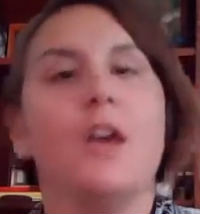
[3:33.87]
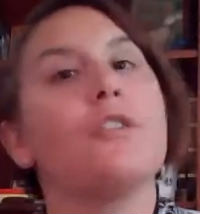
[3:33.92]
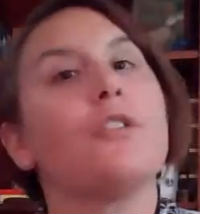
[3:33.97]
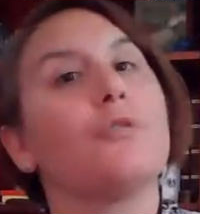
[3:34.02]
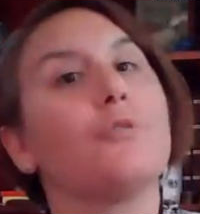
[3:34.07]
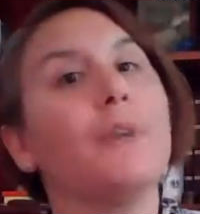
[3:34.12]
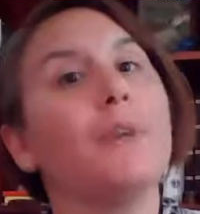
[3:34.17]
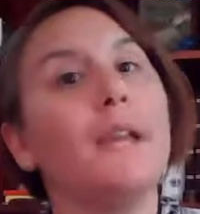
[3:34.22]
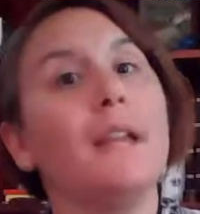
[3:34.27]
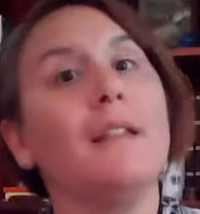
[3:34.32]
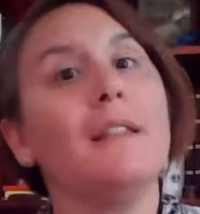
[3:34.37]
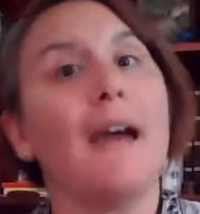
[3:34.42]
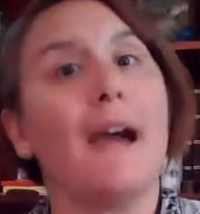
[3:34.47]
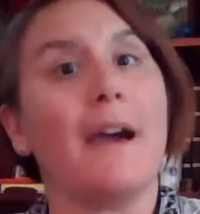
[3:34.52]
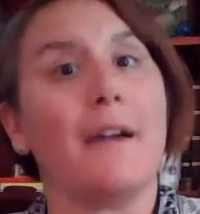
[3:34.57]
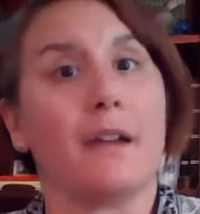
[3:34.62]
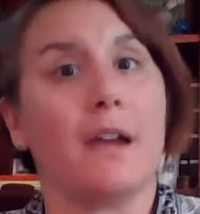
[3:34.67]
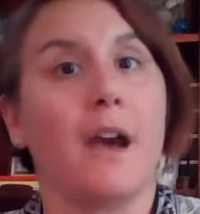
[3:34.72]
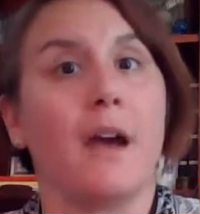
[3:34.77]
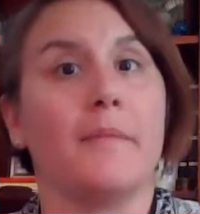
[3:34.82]
The read
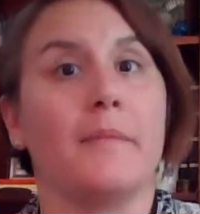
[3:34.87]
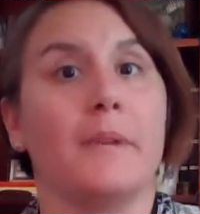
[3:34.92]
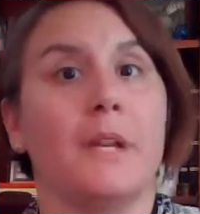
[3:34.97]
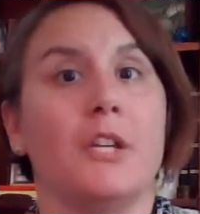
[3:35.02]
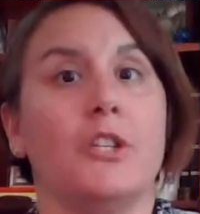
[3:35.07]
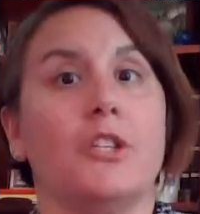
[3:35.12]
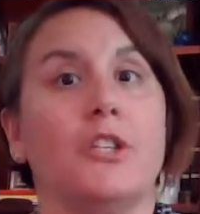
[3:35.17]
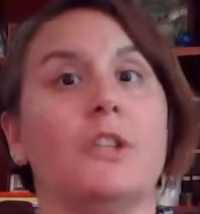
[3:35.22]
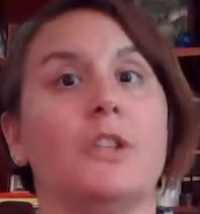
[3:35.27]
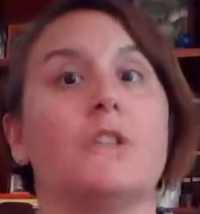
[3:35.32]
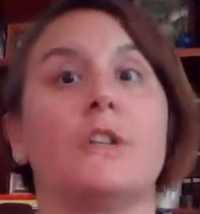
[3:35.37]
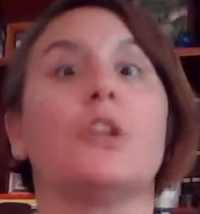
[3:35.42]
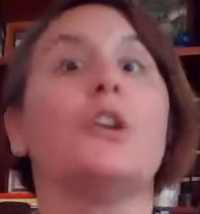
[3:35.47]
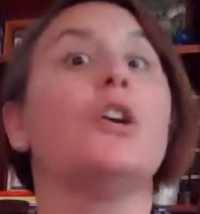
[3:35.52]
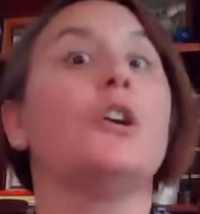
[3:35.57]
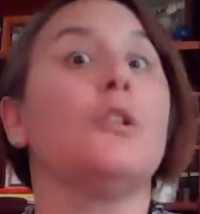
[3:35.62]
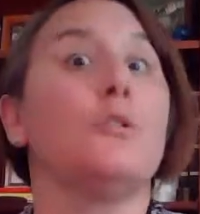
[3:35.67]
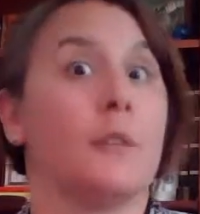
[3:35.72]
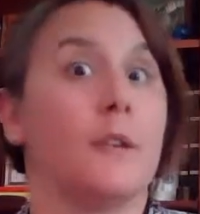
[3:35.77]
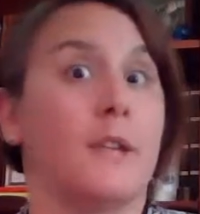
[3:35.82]
aloud accommodation is a
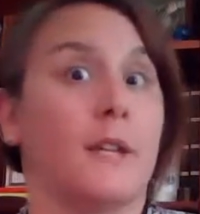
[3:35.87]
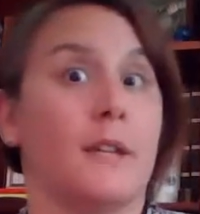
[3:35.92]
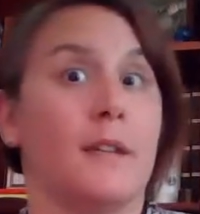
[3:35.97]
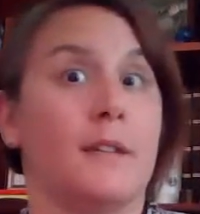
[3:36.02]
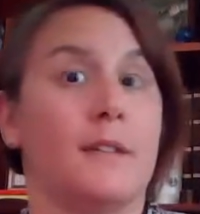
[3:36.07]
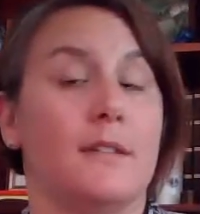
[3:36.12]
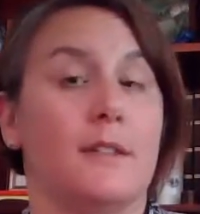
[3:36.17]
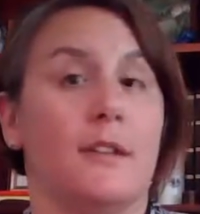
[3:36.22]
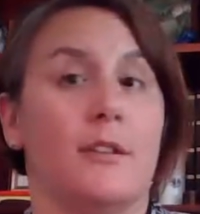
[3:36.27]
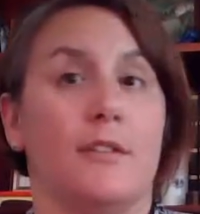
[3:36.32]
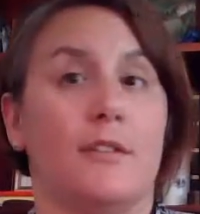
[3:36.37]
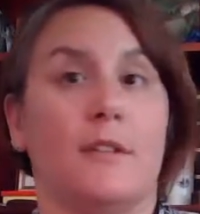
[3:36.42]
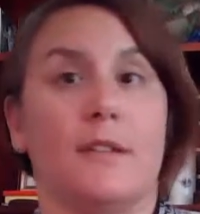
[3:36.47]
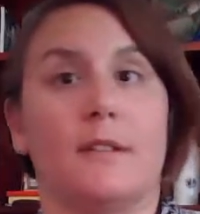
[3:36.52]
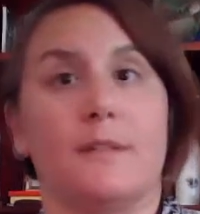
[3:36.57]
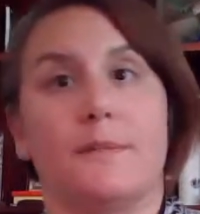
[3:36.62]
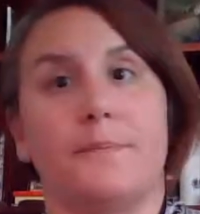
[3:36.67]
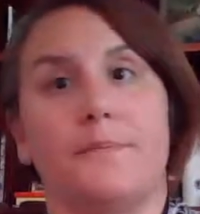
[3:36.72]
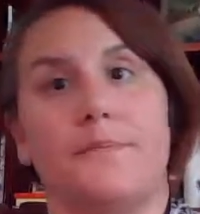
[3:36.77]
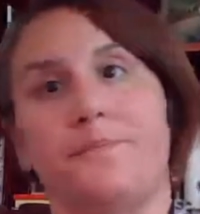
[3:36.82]
good one to consider
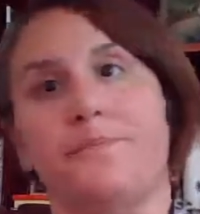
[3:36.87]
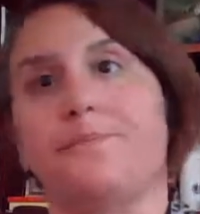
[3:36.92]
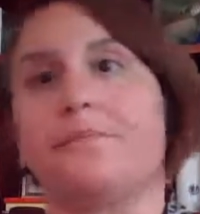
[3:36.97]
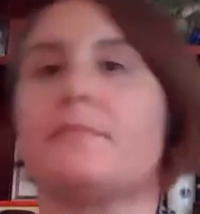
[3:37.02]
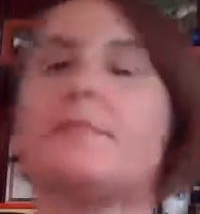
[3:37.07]
this.